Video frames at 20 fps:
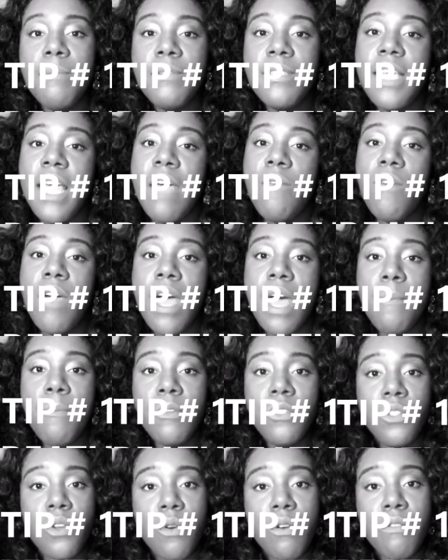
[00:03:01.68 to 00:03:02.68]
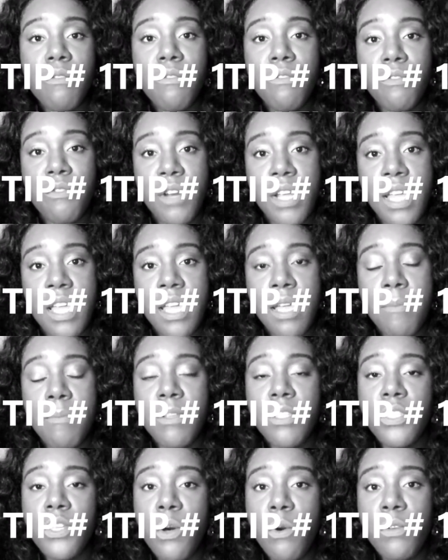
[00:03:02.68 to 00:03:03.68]
to have an epidural-free
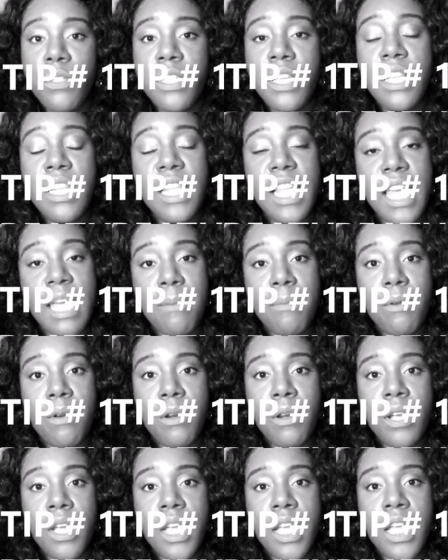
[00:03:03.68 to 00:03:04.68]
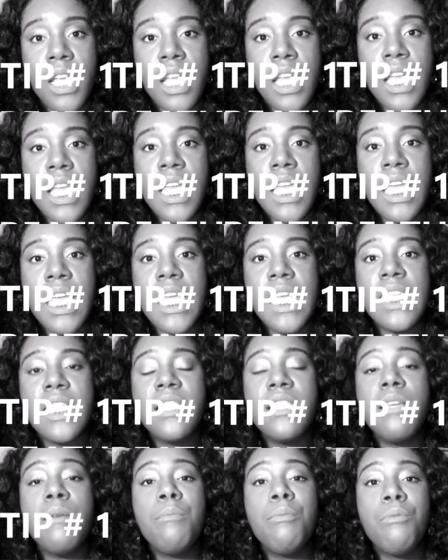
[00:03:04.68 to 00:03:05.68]
Pitocin labor
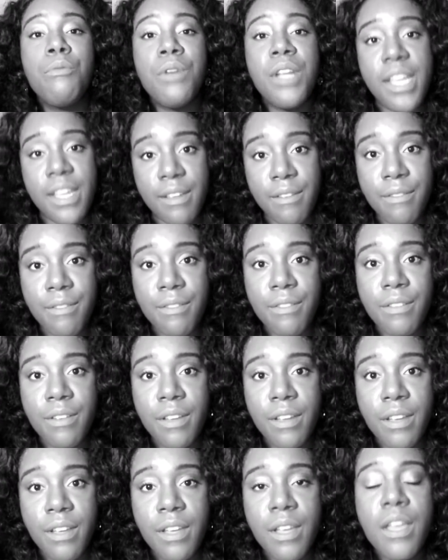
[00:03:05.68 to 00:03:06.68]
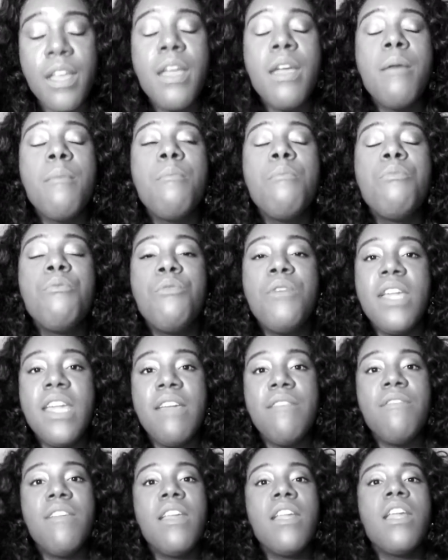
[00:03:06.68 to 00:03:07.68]
is to breathe.
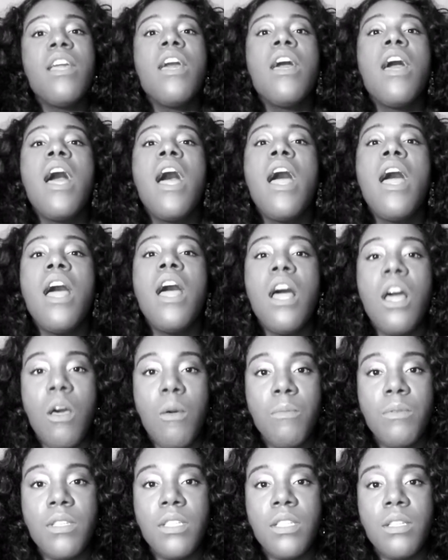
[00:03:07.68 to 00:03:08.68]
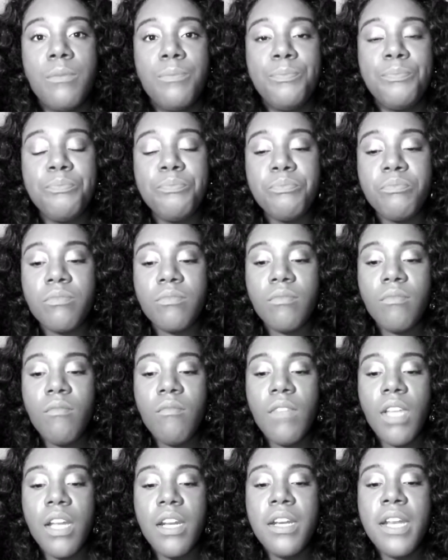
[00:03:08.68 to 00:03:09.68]
Breathing helps.
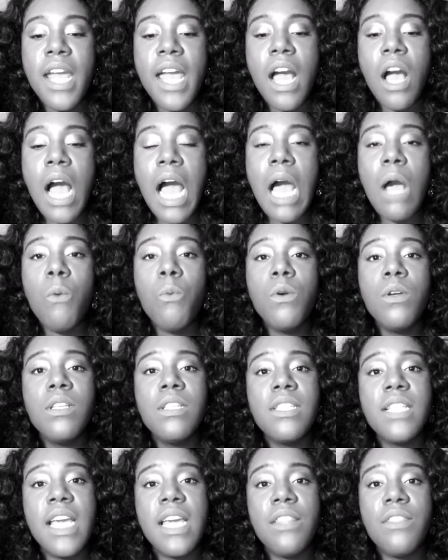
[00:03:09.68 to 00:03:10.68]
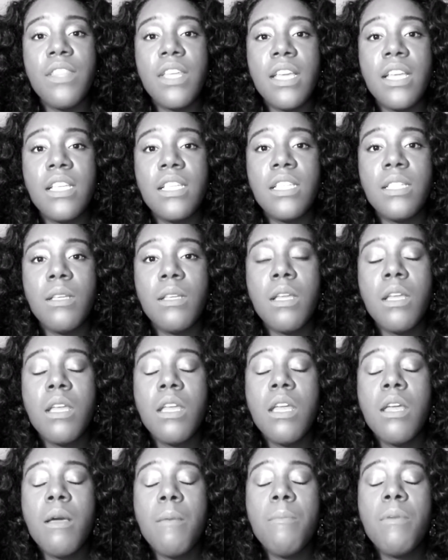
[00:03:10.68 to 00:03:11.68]
Now, I will say this.
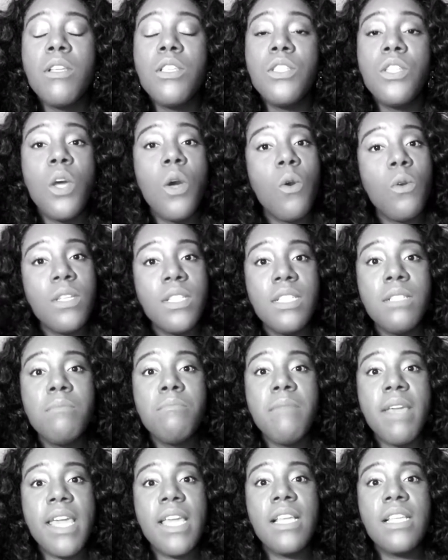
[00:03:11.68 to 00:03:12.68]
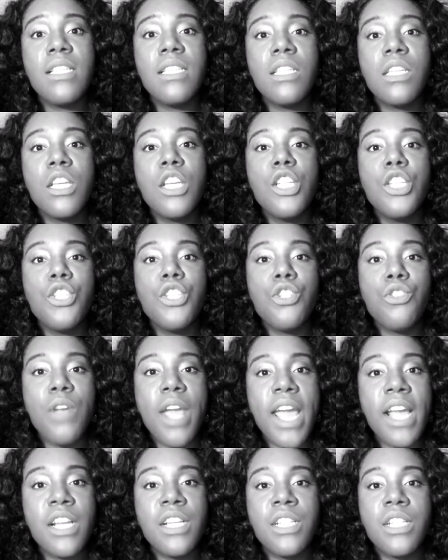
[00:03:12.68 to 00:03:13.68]
Pitocin makes
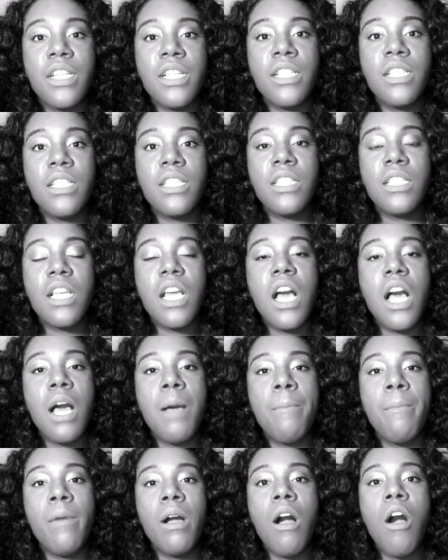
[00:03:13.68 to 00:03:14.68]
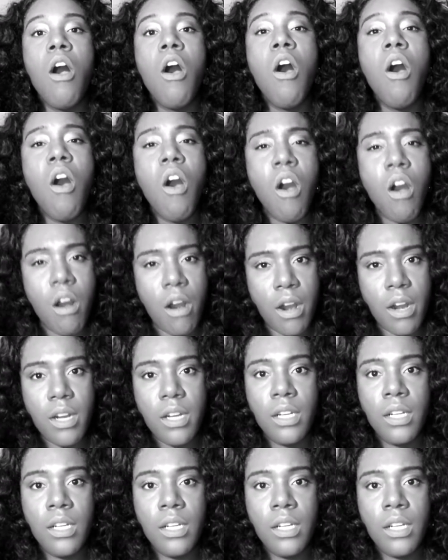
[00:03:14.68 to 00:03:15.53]
contractions come hard.